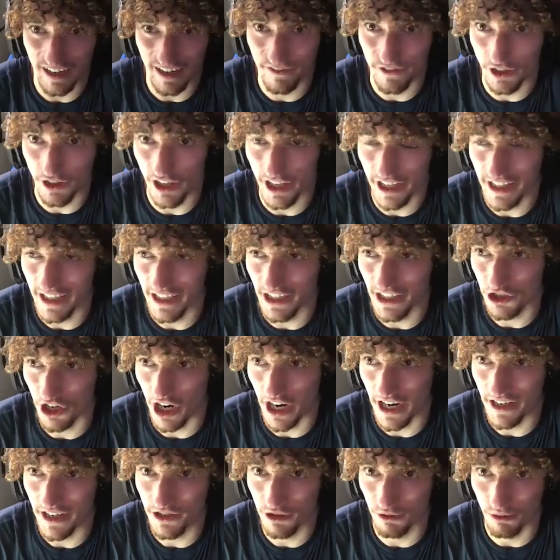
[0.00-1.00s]
I feel like he
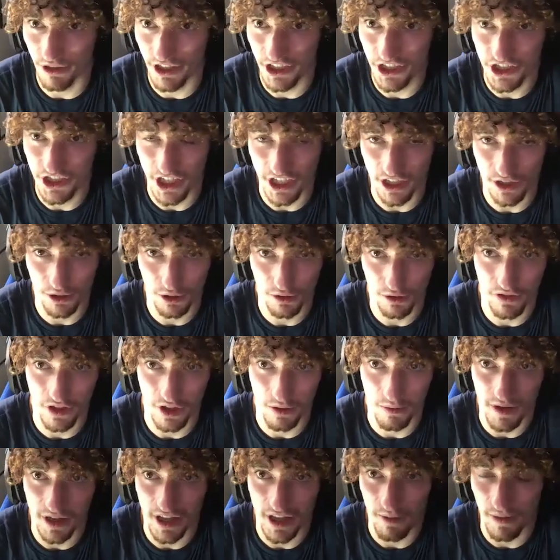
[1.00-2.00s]
tried to reach either of
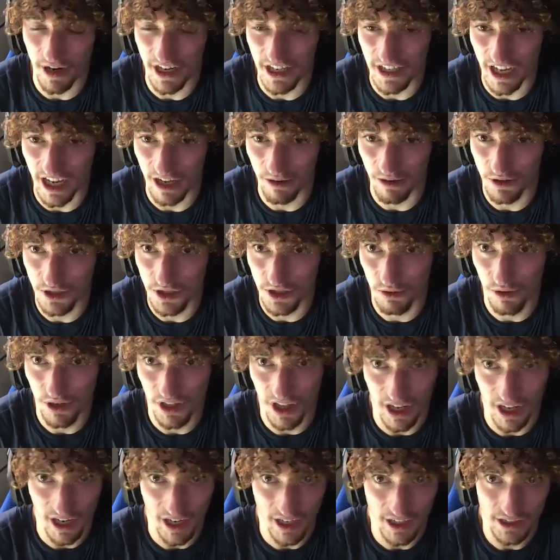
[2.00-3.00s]
them, and then my dad was the one
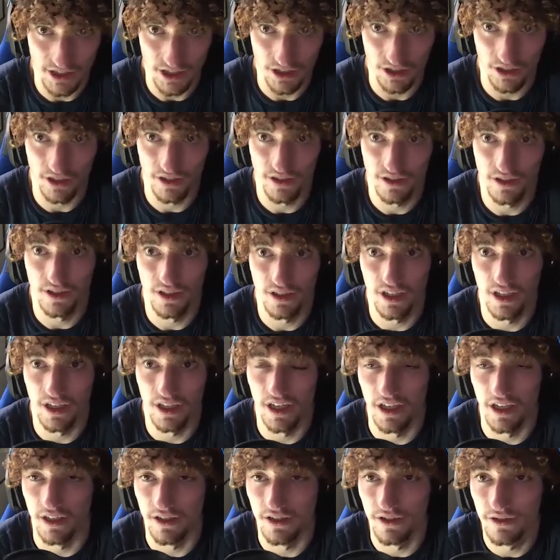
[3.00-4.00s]
that answered.
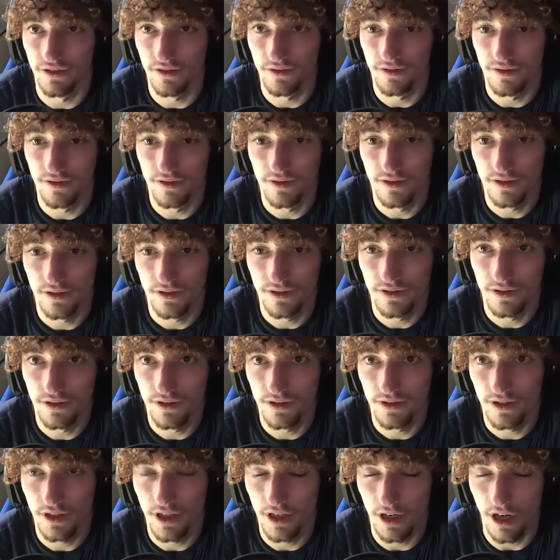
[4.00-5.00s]
And
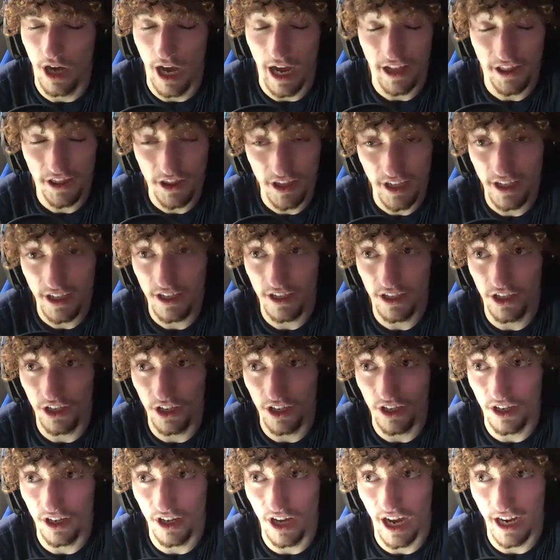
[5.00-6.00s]
I think
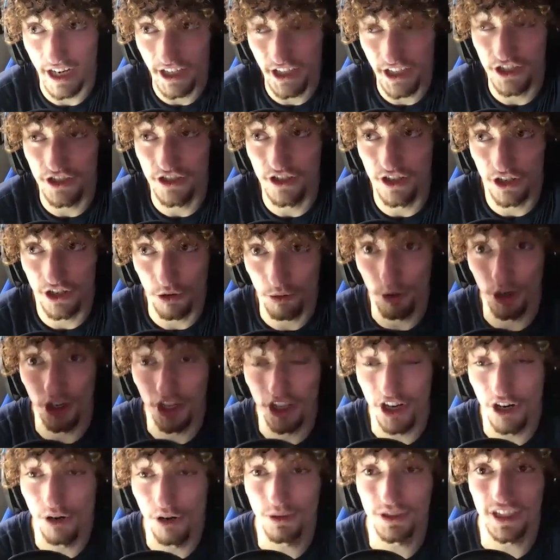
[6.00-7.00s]
well,
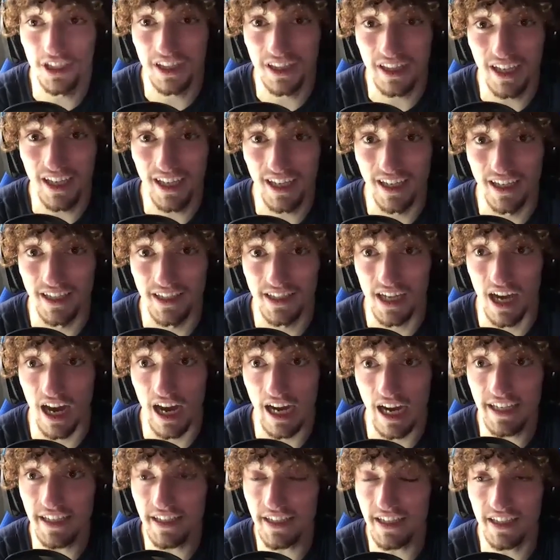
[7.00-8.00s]
you know what the thing is?
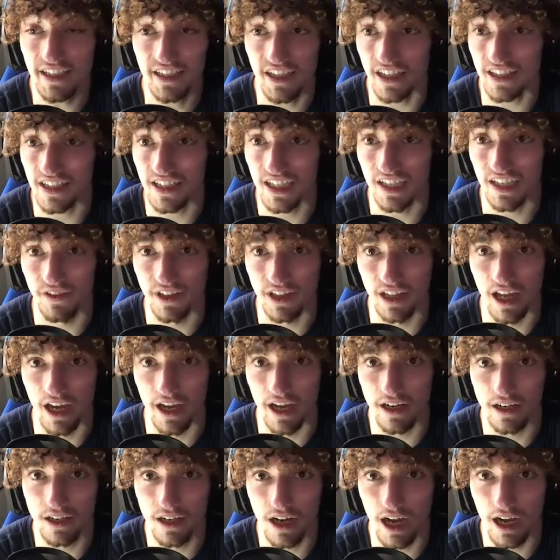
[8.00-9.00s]
ISIS doesn't even
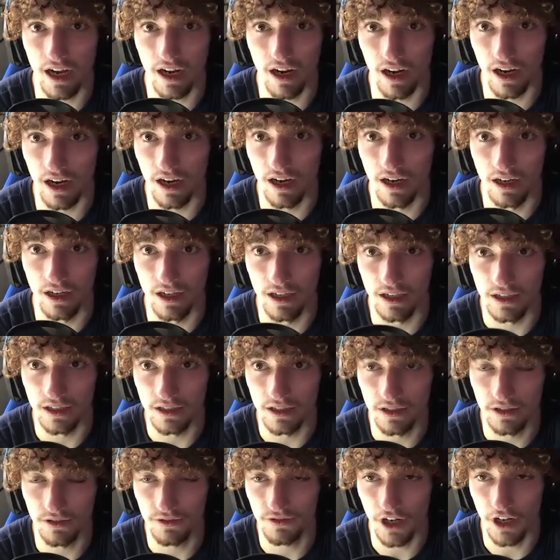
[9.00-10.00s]
let
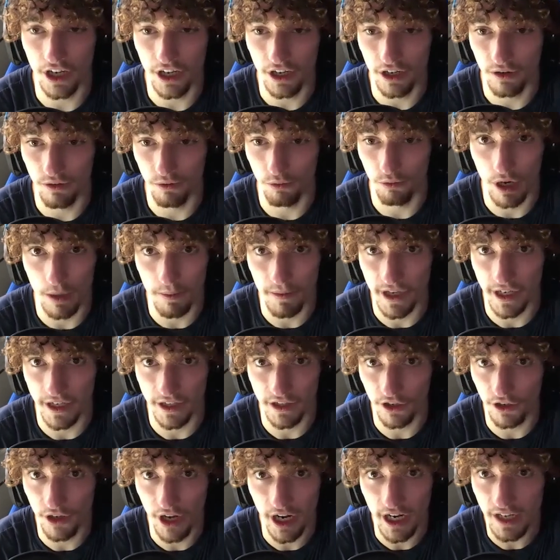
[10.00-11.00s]
the fucking women.
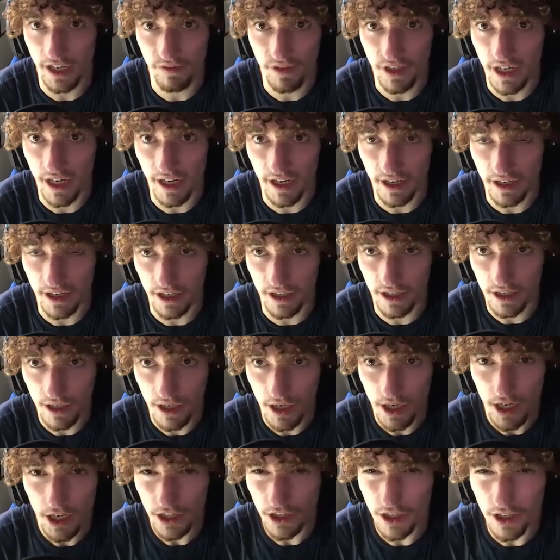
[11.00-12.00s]
They're not even.
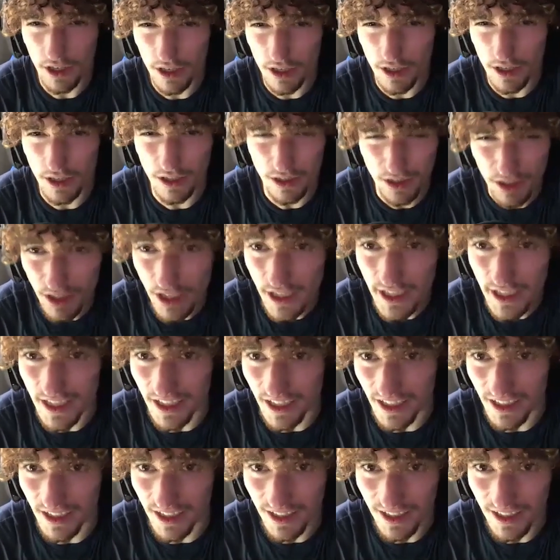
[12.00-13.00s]

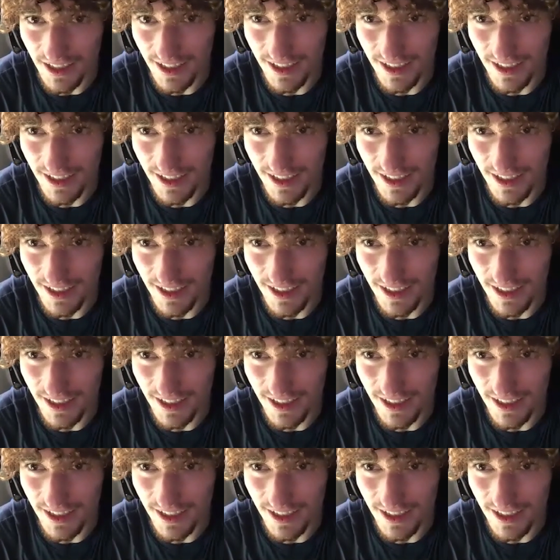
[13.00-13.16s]
Listen.